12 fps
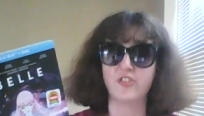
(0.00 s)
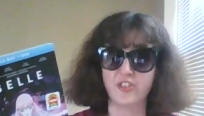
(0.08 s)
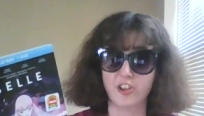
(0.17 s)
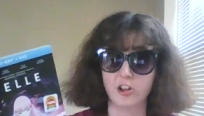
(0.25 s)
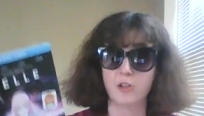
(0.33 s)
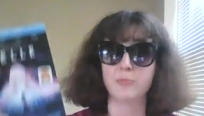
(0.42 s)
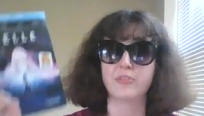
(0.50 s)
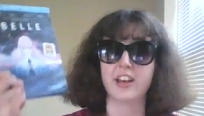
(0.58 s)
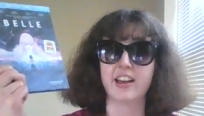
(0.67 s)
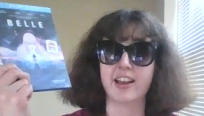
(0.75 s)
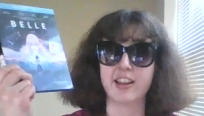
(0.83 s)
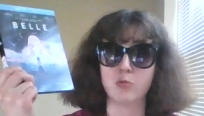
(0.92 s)
film
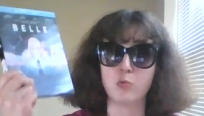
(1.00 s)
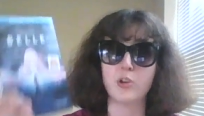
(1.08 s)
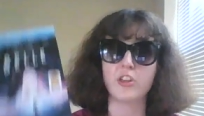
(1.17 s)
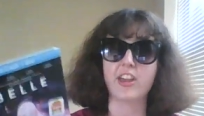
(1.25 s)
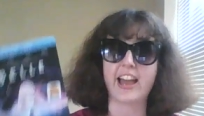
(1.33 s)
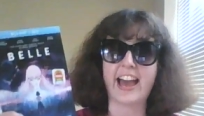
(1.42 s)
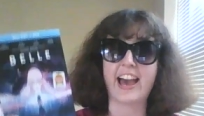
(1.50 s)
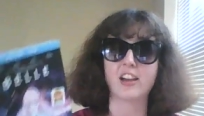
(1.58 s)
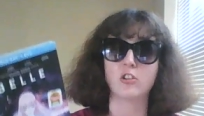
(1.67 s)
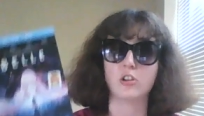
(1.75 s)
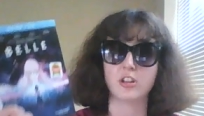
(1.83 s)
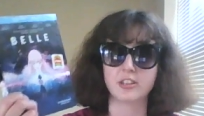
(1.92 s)
that I will
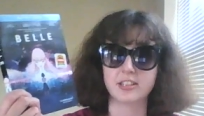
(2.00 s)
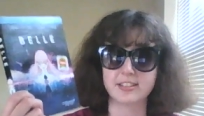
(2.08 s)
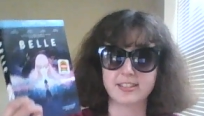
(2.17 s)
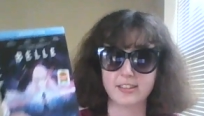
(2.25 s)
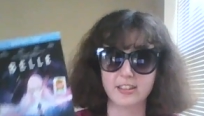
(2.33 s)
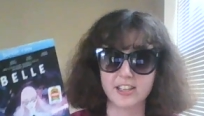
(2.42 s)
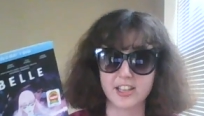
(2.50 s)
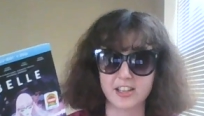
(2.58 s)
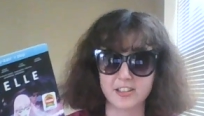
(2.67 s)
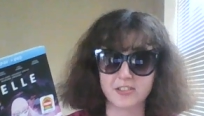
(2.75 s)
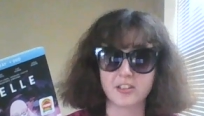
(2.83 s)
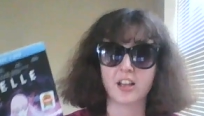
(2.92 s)
add on this
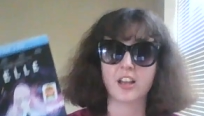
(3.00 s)
list.